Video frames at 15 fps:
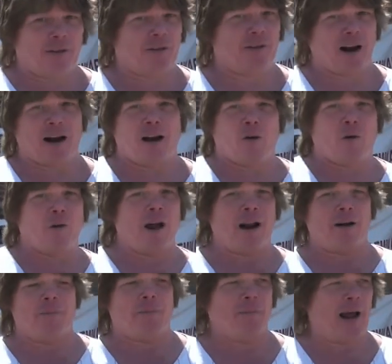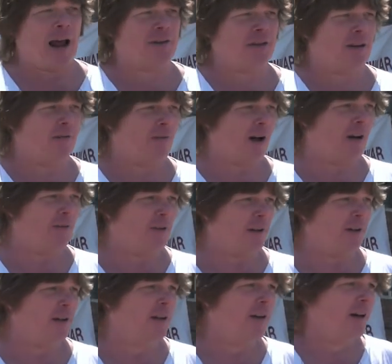There's not a whole lot of magic involved
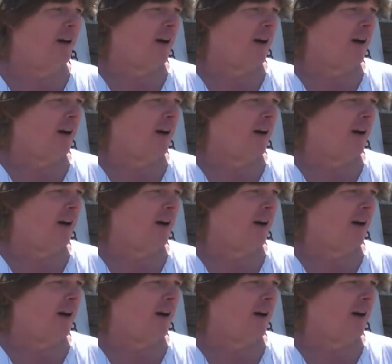here,